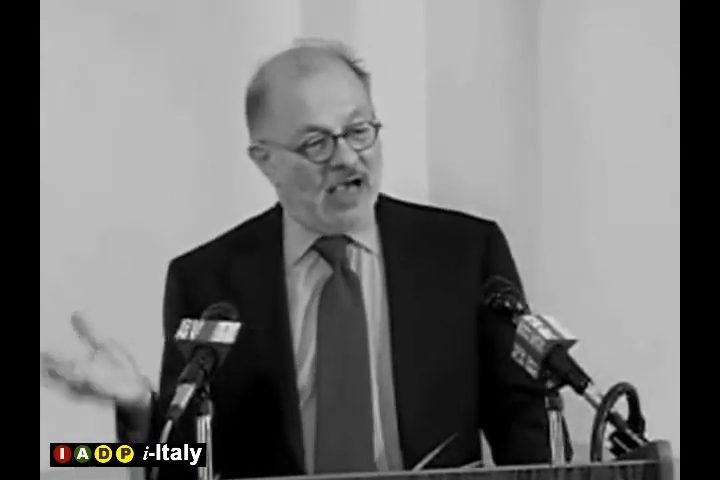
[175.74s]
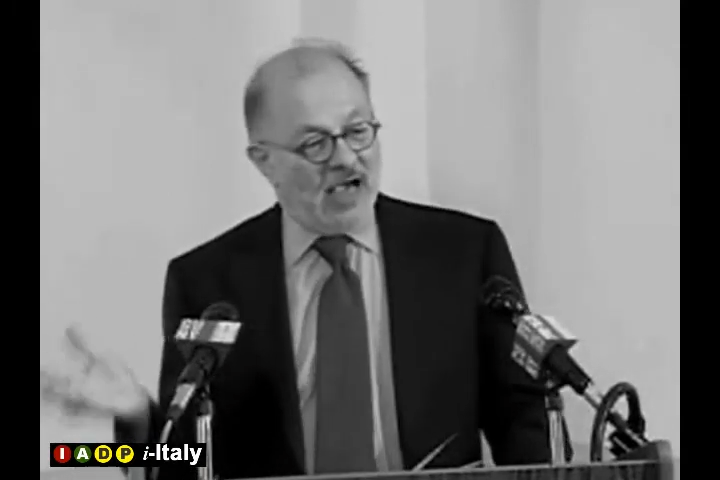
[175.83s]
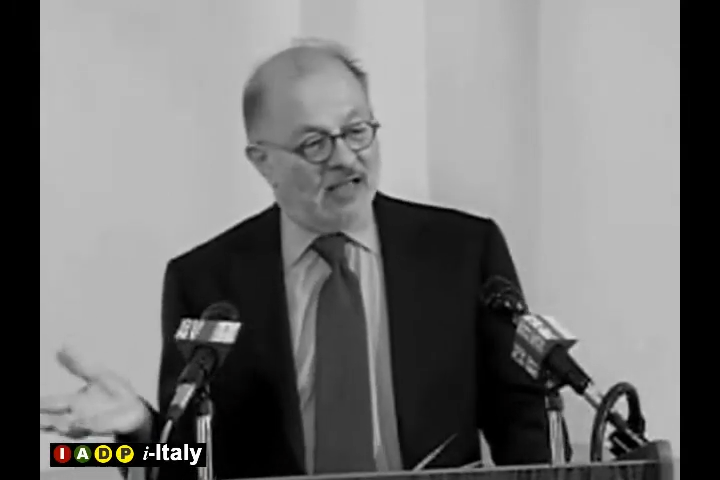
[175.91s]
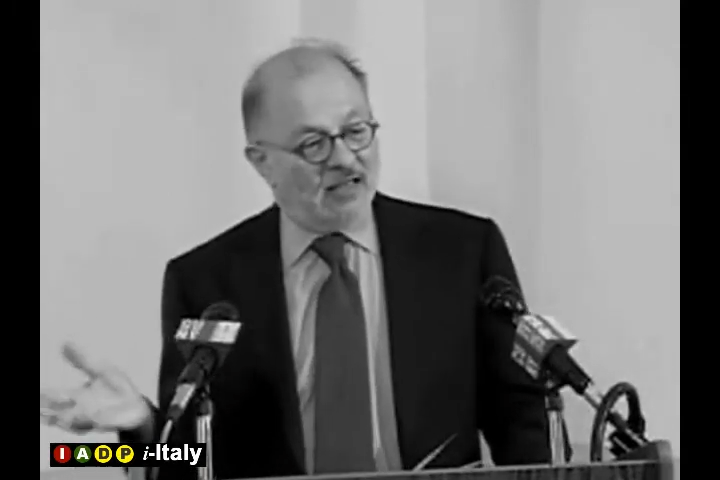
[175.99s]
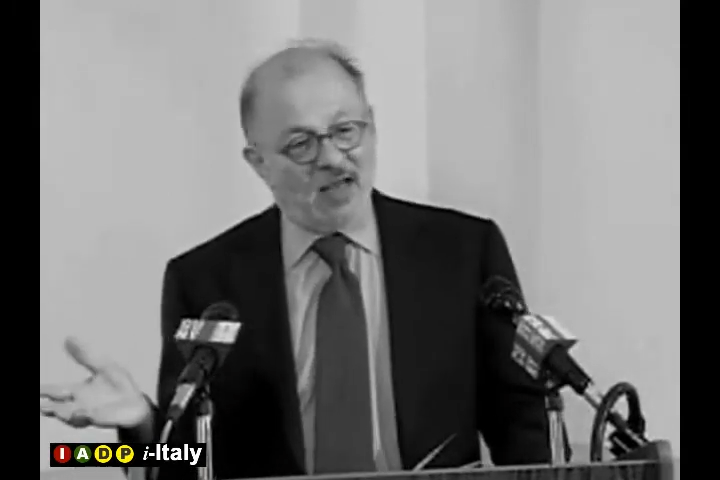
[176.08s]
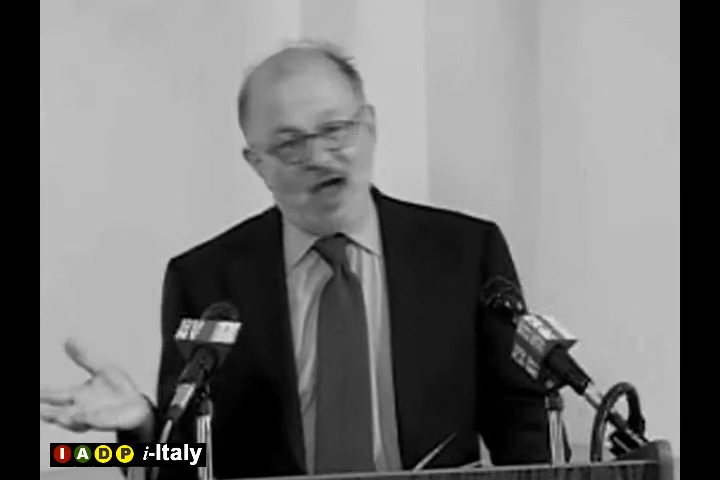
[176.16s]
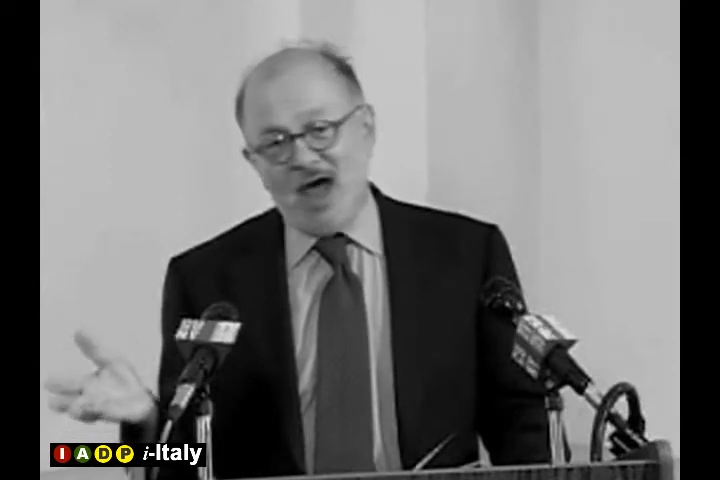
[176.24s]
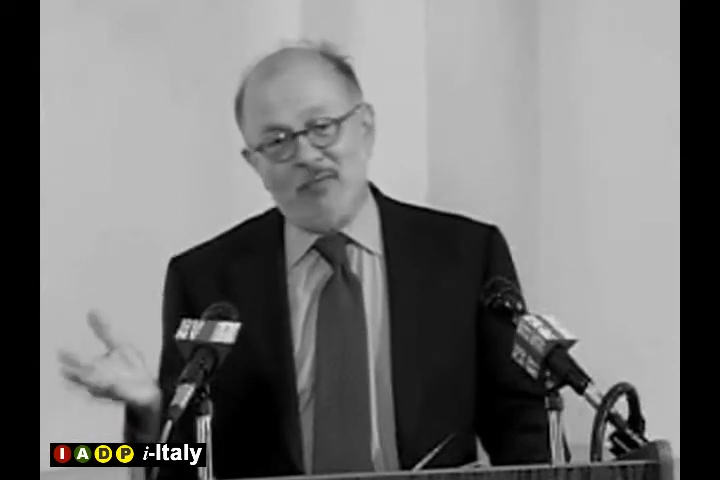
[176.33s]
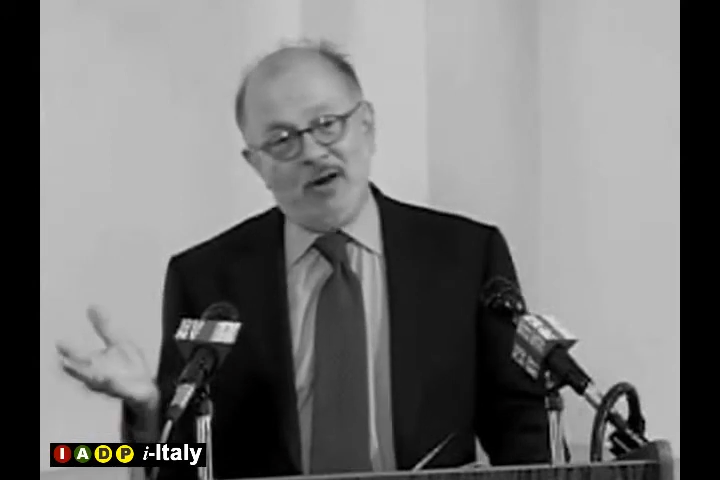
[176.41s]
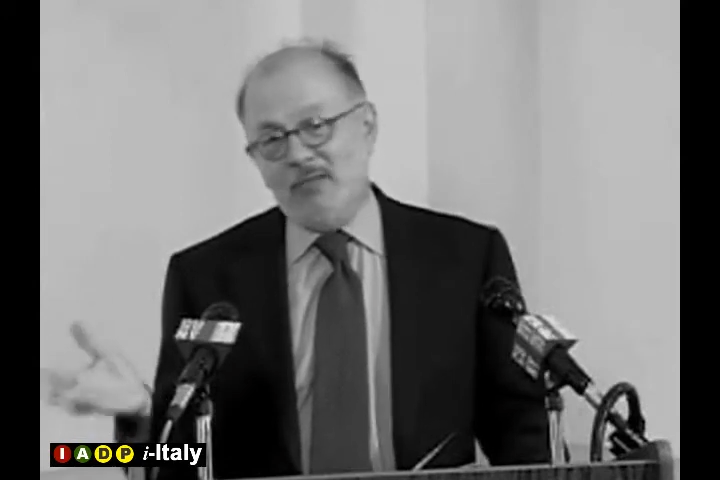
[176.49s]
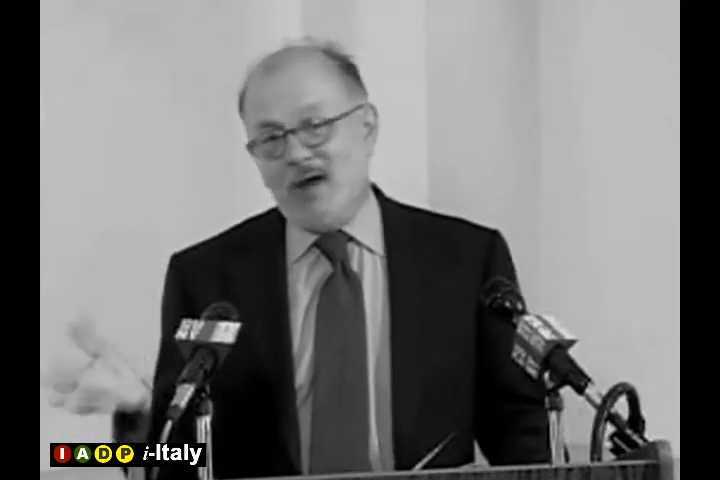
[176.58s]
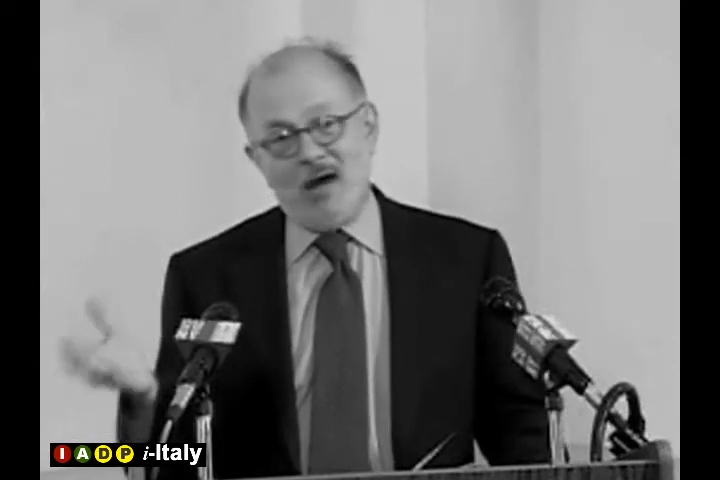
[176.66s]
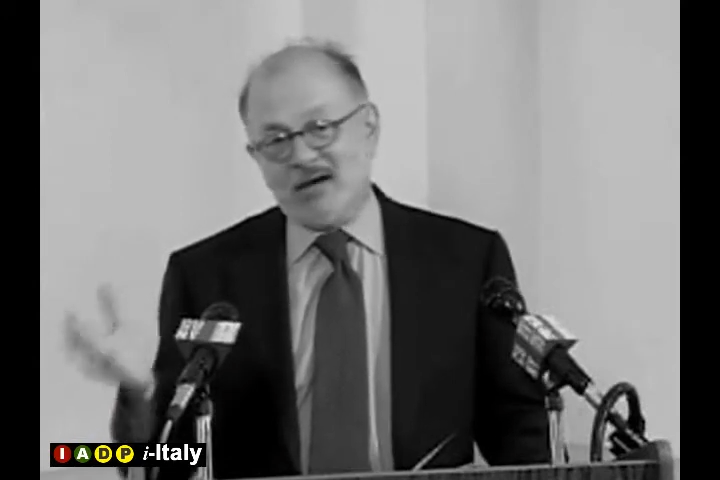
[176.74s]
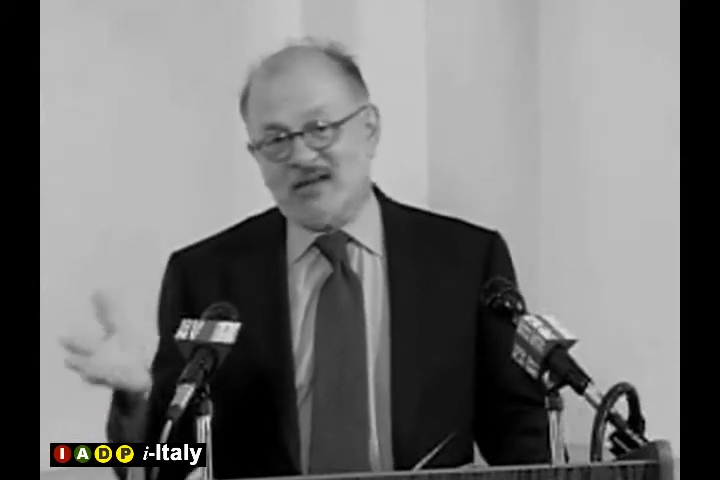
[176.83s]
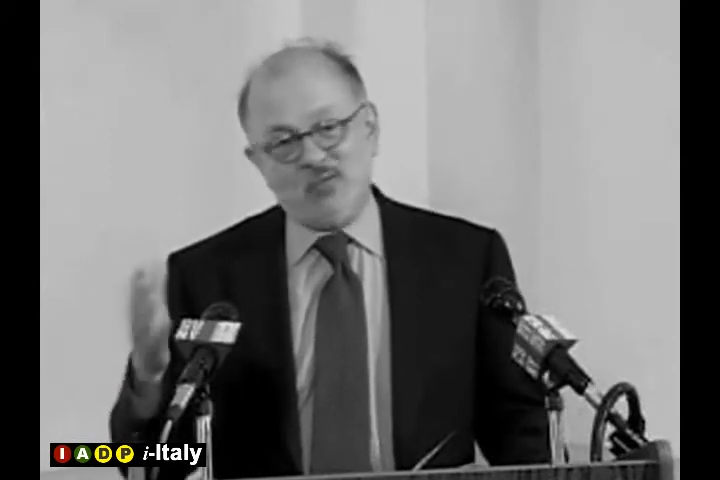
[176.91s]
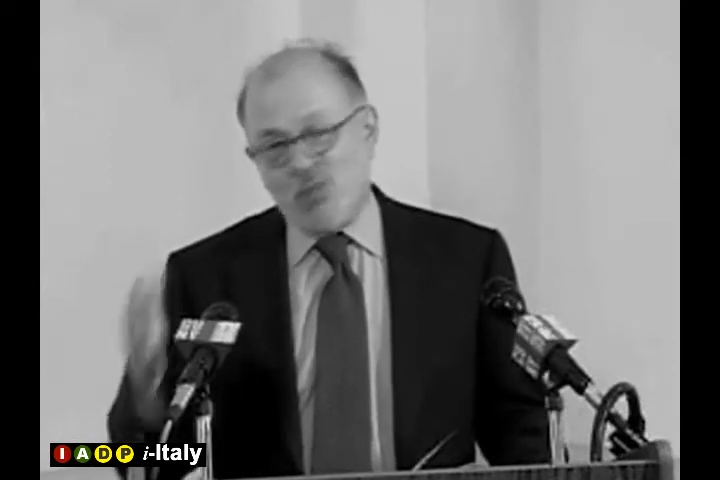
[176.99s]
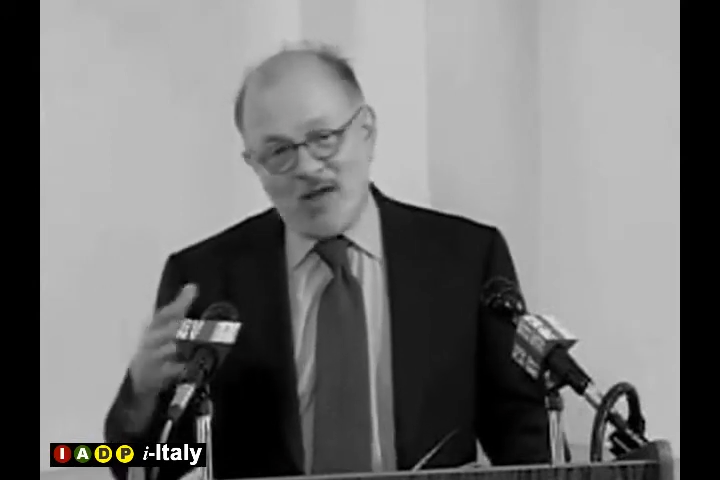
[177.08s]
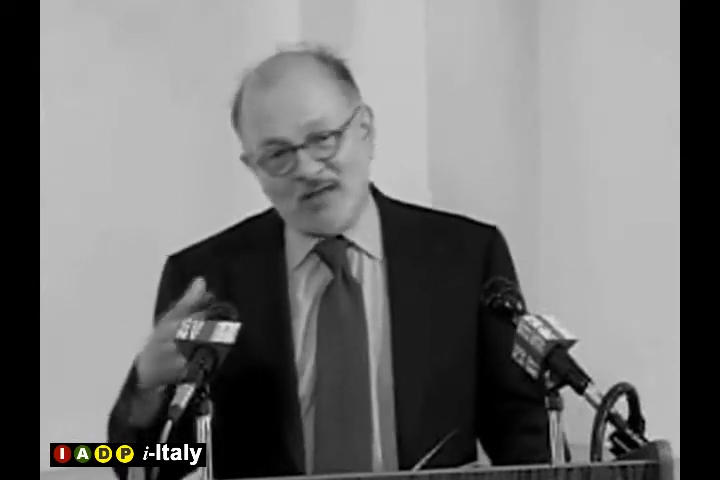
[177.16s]
at a time when
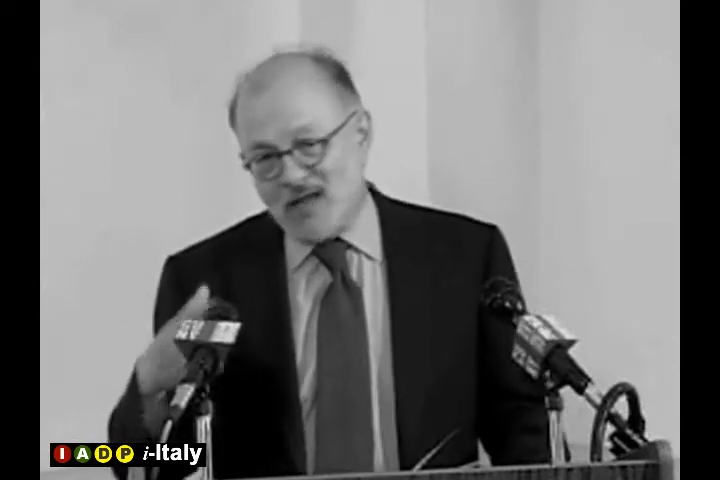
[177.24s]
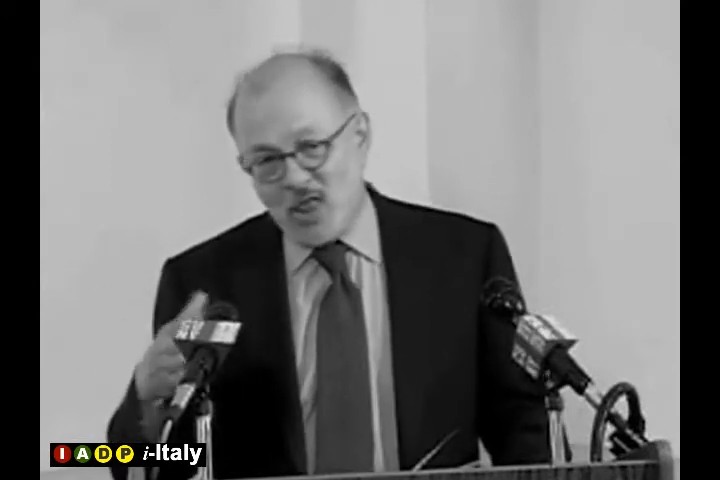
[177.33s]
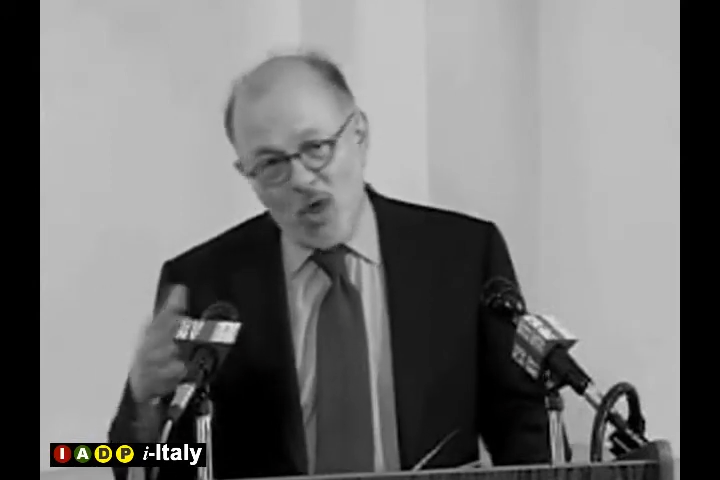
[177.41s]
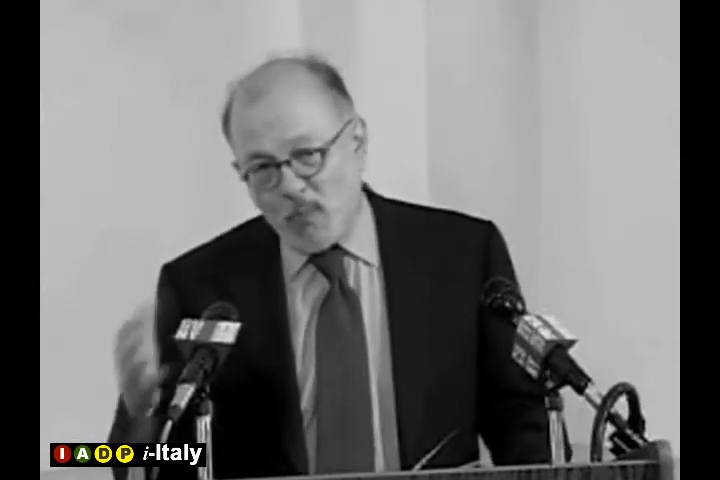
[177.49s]
Americans wanted